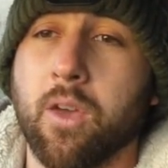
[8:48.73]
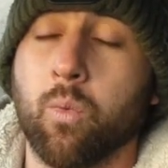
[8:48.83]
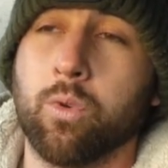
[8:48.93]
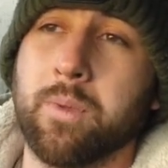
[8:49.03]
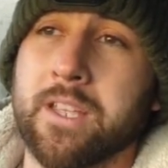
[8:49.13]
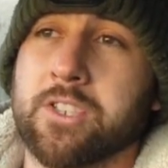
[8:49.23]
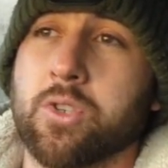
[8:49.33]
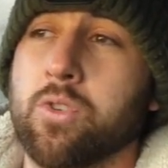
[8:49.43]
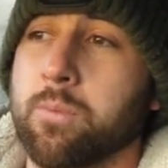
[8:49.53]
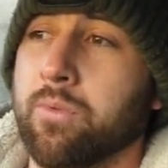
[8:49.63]
would be a
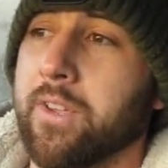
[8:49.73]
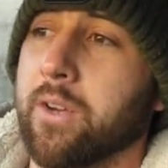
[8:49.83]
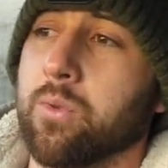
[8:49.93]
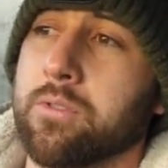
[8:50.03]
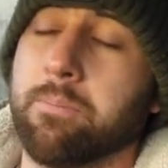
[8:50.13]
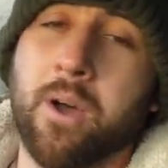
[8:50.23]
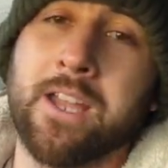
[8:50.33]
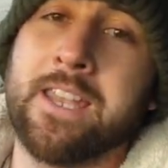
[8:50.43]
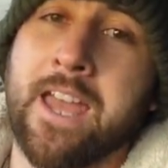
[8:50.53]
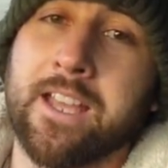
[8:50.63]
suitable vehicle to buy
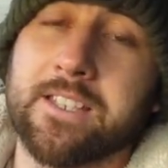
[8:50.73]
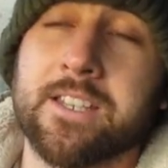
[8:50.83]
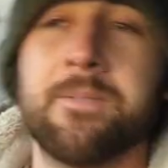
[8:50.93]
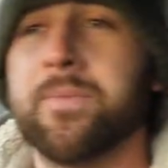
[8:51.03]
next,